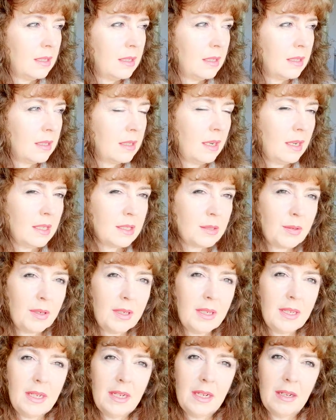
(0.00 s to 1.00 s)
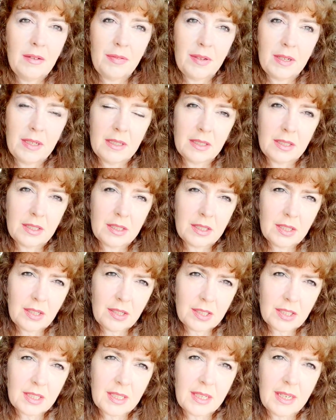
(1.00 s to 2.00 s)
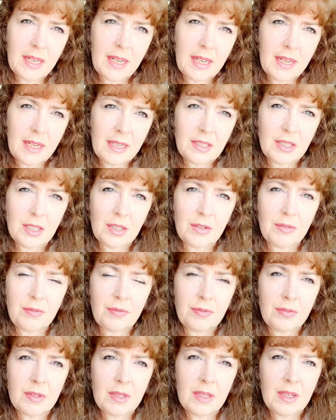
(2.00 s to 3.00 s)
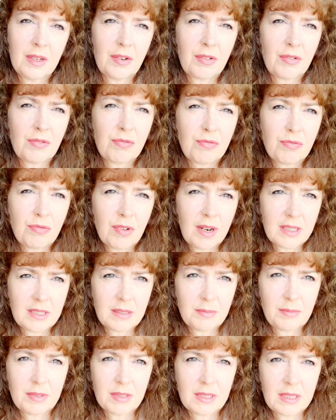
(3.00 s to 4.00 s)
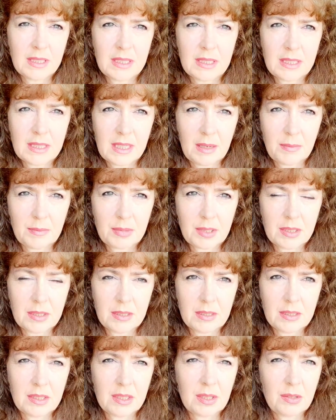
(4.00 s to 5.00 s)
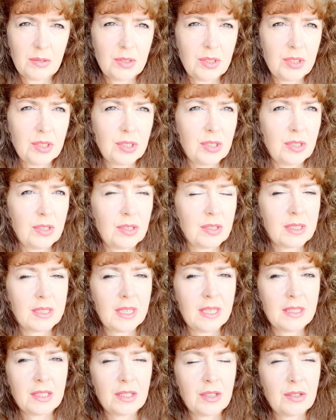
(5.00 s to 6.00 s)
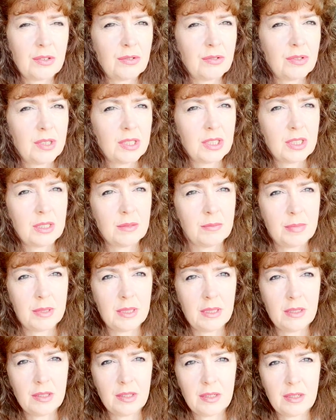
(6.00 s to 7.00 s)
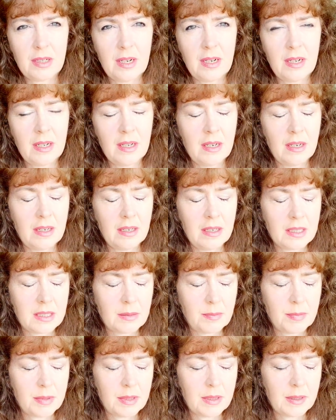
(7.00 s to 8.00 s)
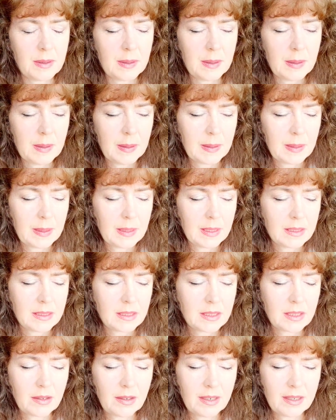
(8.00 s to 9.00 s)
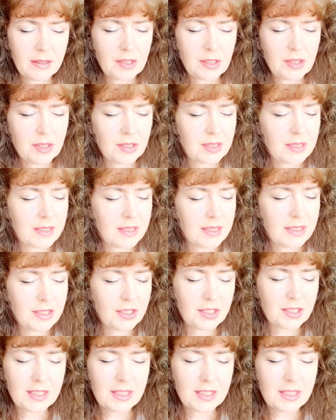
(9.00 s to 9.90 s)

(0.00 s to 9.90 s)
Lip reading: guys, we're living in such an age of incredible deception. So just as a Christian, be on your high alert. But sorry, it's just